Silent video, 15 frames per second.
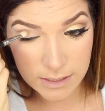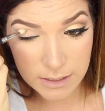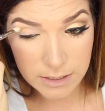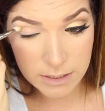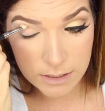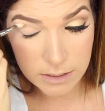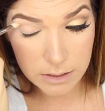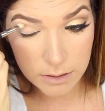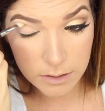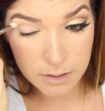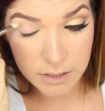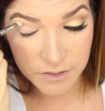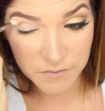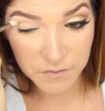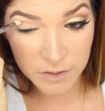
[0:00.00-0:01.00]
this
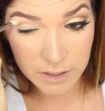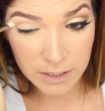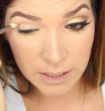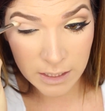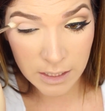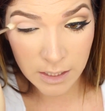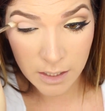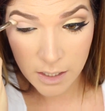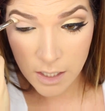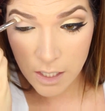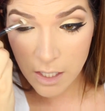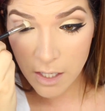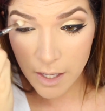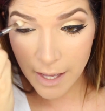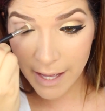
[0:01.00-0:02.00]
differently.
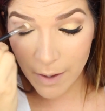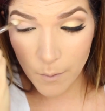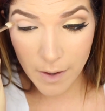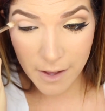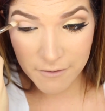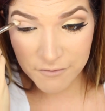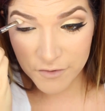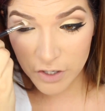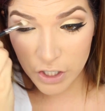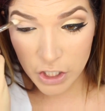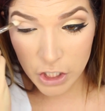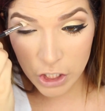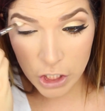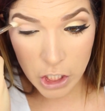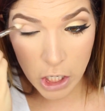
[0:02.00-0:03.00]

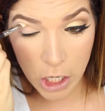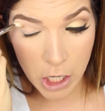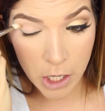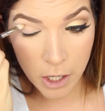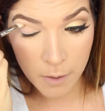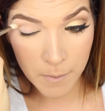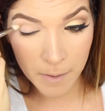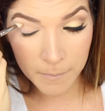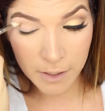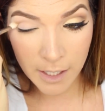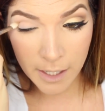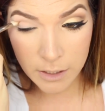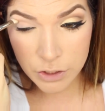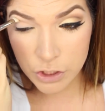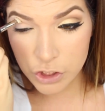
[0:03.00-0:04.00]
However, I'm
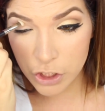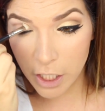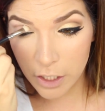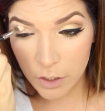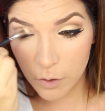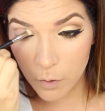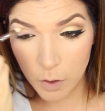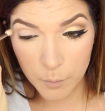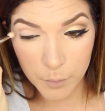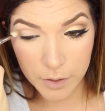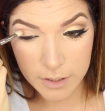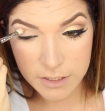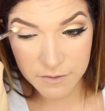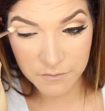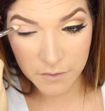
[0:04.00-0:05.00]
gonna actually try to
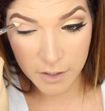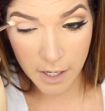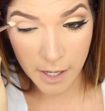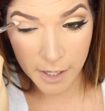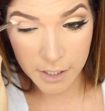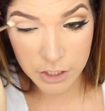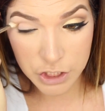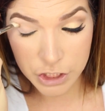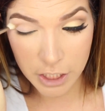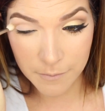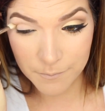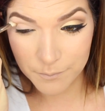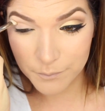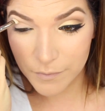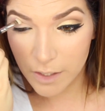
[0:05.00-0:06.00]
incorporate different eye shape